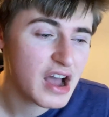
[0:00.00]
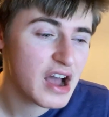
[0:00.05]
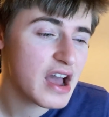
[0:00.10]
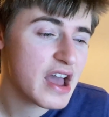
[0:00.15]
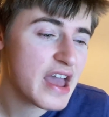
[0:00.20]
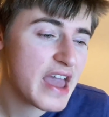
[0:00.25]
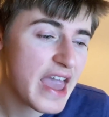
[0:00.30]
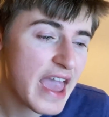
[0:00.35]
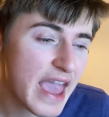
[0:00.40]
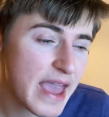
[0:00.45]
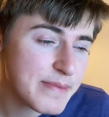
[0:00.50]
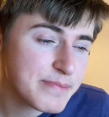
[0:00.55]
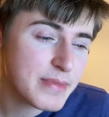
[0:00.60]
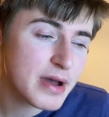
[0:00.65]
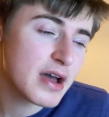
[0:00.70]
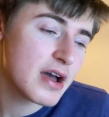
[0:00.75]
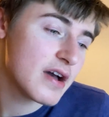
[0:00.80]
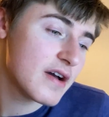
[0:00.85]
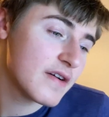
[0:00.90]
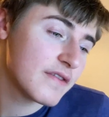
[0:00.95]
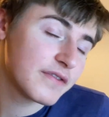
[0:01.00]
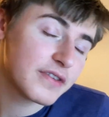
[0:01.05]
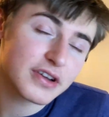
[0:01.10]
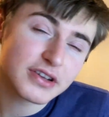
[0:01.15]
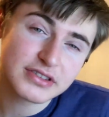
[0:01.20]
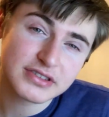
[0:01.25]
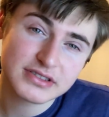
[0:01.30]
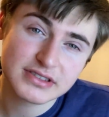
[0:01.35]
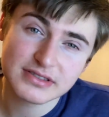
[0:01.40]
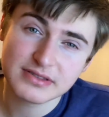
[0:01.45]
Him,
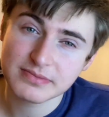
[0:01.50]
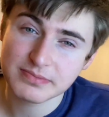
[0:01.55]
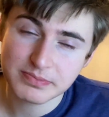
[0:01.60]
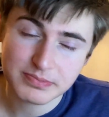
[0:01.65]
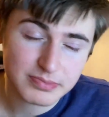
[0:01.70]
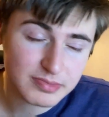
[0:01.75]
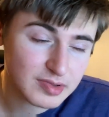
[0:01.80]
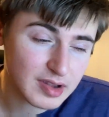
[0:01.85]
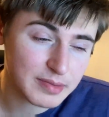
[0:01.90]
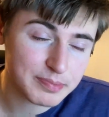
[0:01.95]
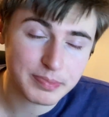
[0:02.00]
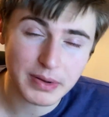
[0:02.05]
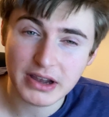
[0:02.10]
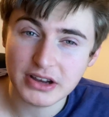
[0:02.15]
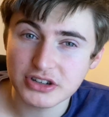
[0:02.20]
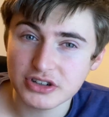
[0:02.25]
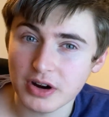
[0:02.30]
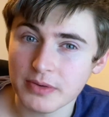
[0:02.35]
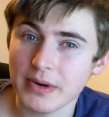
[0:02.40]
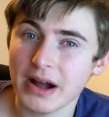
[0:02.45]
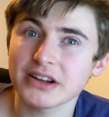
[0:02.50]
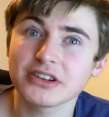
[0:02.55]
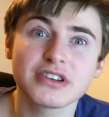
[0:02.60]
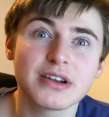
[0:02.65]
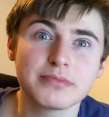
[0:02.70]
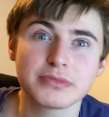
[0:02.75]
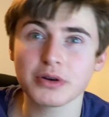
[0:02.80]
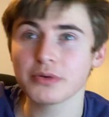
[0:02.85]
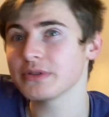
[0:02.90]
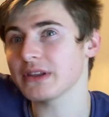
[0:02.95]
this Big Show. Imagine
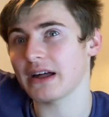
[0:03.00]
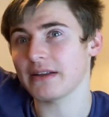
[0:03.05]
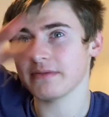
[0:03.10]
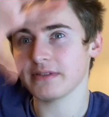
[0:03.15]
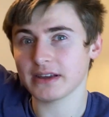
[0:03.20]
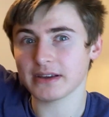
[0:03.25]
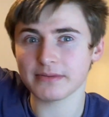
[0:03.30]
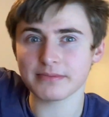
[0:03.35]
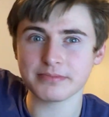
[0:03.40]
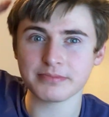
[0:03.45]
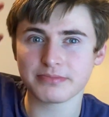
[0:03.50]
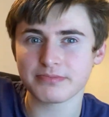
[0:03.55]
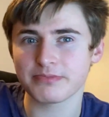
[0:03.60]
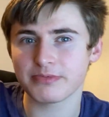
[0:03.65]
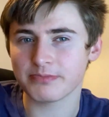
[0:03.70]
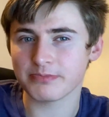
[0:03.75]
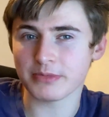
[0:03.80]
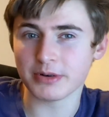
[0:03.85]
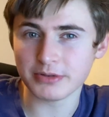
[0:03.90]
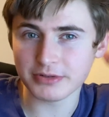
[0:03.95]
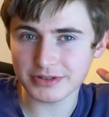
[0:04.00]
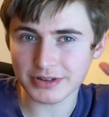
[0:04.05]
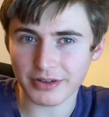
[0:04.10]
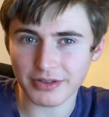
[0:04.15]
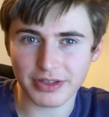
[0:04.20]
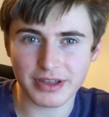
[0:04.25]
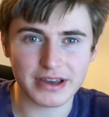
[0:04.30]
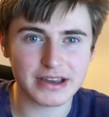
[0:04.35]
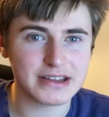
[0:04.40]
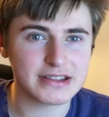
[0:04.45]
him doing that like moonsault
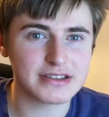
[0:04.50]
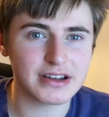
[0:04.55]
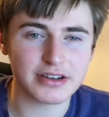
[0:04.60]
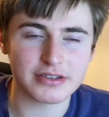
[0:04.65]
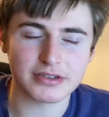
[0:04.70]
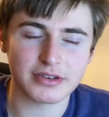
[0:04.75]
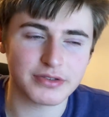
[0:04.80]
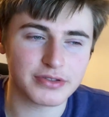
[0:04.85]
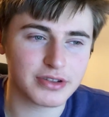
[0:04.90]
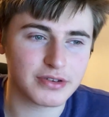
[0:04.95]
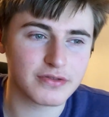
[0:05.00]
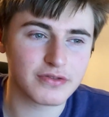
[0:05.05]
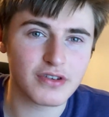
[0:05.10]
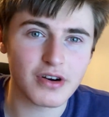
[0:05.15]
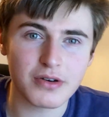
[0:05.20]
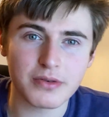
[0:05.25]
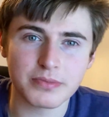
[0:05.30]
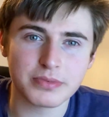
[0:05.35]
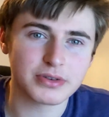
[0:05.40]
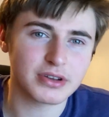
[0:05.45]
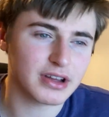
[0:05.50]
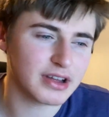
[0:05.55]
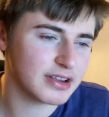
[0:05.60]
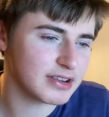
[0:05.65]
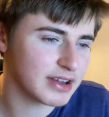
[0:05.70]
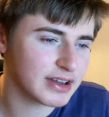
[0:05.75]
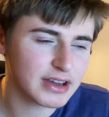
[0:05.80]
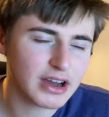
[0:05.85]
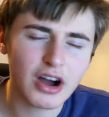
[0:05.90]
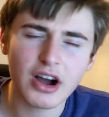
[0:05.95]
thing he does off the rope. And I'm
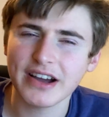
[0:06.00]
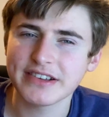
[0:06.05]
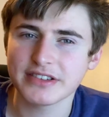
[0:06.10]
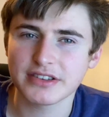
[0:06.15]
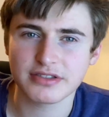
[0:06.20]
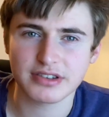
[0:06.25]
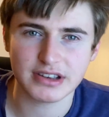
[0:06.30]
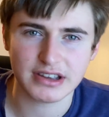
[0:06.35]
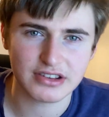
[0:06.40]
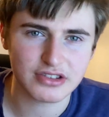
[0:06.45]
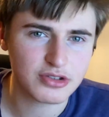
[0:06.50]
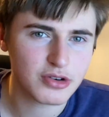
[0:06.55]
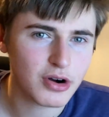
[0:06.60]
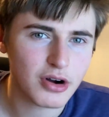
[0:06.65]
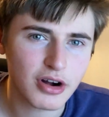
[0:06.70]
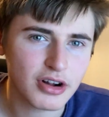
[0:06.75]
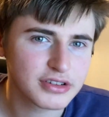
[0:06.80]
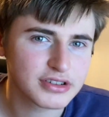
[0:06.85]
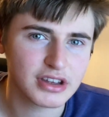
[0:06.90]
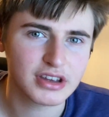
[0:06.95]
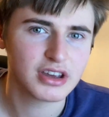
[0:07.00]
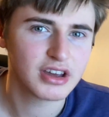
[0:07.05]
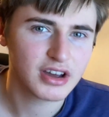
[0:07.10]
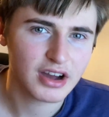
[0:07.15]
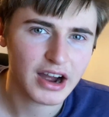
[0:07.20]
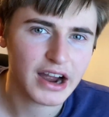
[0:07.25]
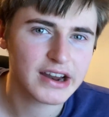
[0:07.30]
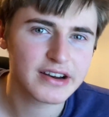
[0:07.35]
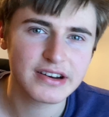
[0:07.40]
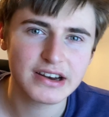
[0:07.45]
like, I just think he's quality.
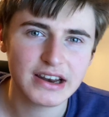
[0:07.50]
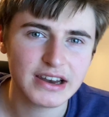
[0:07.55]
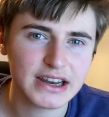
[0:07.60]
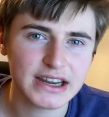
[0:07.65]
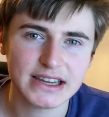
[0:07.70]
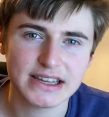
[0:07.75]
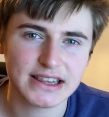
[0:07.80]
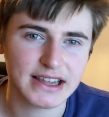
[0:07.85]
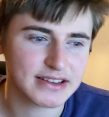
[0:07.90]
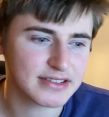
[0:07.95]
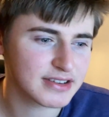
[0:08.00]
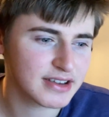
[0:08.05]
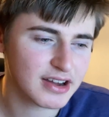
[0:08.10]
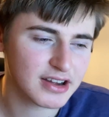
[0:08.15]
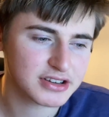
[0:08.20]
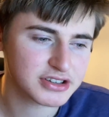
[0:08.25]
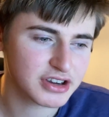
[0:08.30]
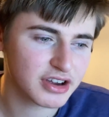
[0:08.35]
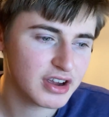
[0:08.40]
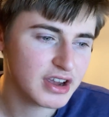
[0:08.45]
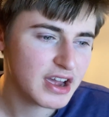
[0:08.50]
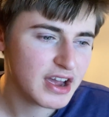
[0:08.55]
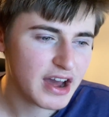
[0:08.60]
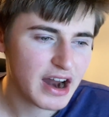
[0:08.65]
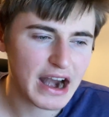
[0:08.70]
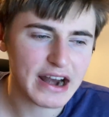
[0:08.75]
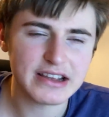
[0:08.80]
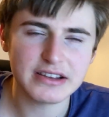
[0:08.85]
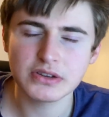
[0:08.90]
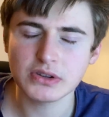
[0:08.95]
I really like Lance Archer,
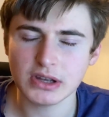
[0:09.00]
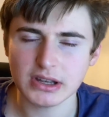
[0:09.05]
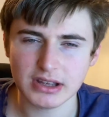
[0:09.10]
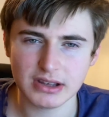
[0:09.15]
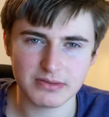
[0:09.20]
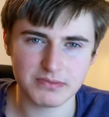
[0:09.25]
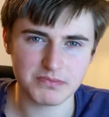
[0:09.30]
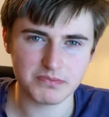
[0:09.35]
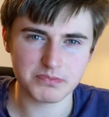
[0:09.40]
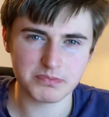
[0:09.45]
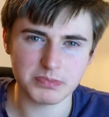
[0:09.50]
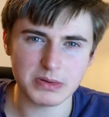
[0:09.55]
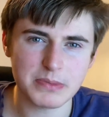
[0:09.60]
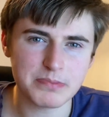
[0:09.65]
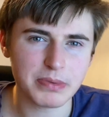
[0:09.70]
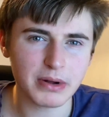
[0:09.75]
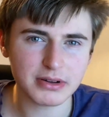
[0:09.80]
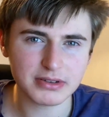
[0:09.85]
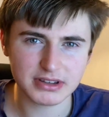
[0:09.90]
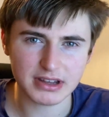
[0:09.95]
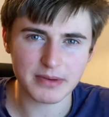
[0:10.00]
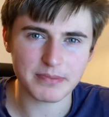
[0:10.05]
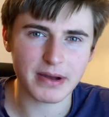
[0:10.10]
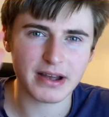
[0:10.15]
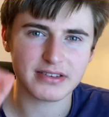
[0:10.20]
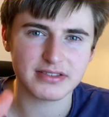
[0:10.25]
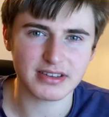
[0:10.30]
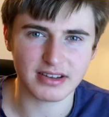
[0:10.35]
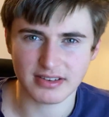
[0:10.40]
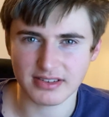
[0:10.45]
and he's like been built up
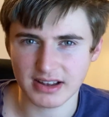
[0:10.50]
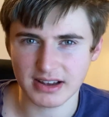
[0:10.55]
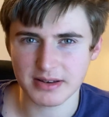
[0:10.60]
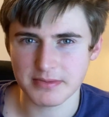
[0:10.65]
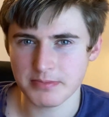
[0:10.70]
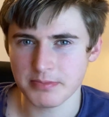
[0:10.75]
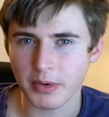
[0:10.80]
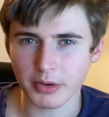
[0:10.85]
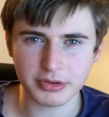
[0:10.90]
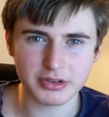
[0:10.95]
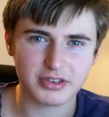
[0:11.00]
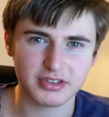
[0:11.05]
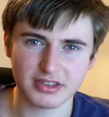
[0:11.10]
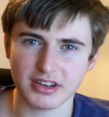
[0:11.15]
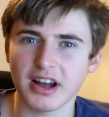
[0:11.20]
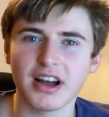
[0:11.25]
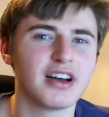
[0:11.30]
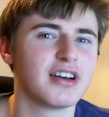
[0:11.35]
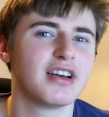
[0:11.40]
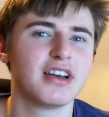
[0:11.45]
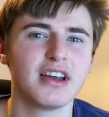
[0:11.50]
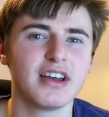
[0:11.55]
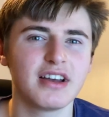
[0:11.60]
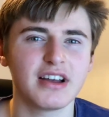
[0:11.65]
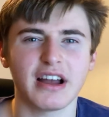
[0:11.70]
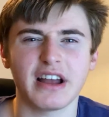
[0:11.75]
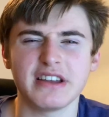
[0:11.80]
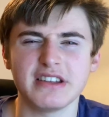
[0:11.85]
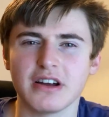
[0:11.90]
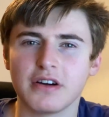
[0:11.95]
as this like monster.
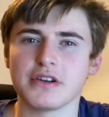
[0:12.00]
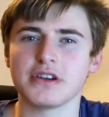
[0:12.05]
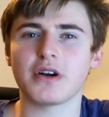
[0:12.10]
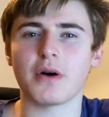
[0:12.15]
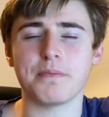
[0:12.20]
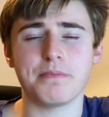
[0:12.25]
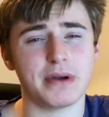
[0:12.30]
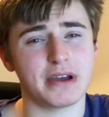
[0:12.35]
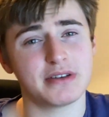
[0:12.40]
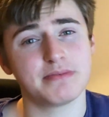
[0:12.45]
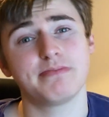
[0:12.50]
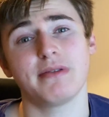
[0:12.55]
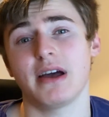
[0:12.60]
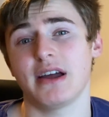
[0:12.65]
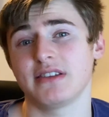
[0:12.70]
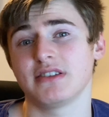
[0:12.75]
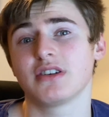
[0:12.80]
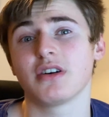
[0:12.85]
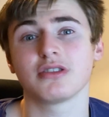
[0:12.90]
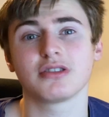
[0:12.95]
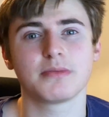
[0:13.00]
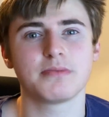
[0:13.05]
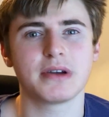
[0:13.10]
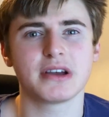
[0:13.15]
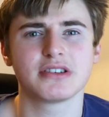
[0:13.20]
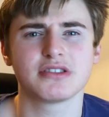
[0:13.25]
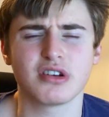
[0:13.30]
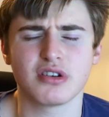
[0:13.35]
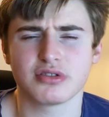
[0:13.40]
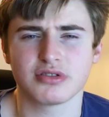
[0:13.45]
And you know, you got the
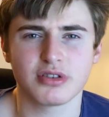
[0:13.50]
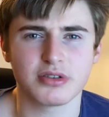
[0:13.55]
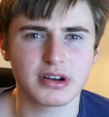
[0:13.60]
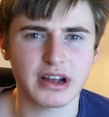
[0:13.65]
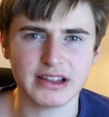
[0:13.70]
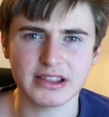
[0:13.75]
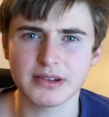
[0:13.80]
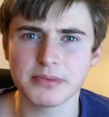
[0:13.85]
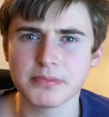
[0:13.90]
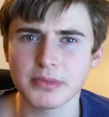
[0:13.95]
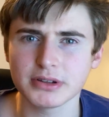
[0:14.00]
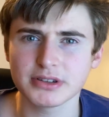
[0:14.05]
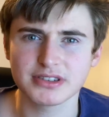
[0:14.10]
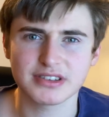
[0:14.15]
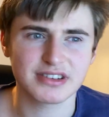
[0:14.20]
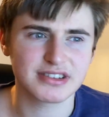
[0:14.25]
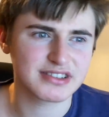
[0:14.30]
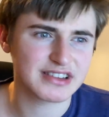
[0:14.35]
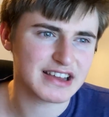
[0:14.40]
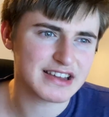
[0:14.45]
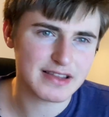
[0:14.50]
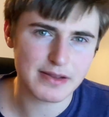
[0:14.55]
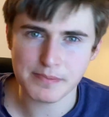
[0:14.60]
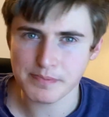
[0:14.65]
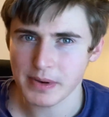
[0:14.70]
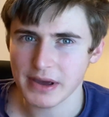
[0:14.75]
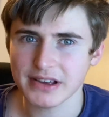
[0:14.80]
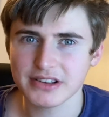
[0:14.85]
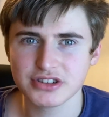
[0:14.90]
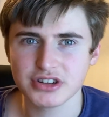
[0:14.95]
Big Show. So can the monster slay the
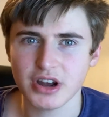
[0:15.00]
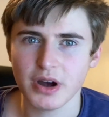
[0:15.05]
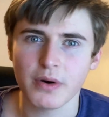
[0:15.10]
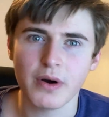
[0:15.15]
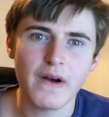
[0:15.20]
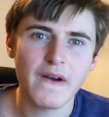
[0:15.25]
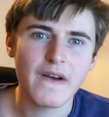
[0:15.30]
Big Show?